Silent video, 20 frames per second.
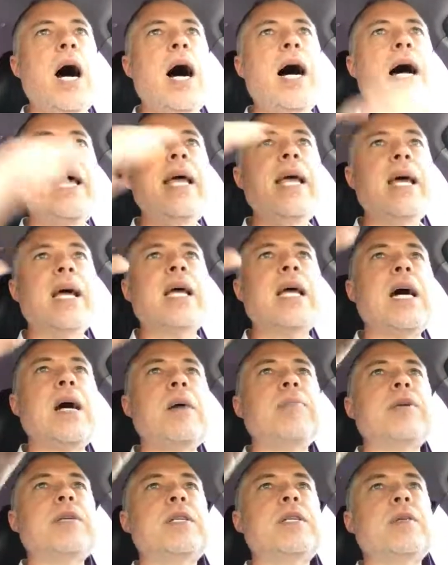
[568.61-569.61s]
I
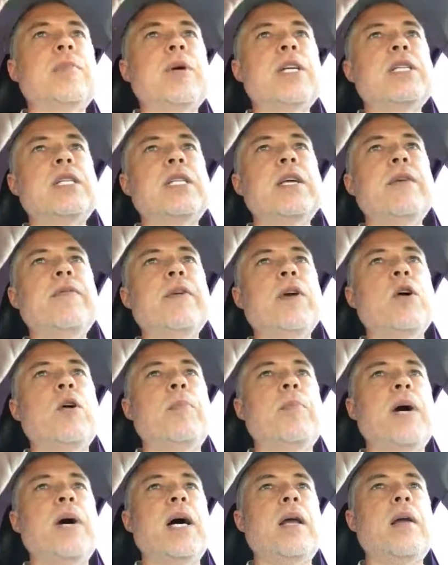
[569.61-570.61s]
accomplish the most
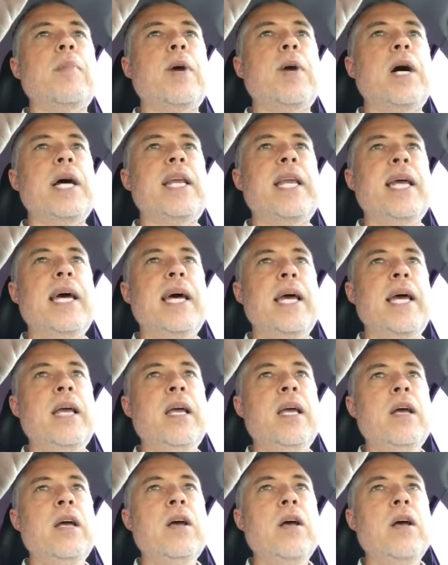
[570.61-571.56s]
difficult part of my day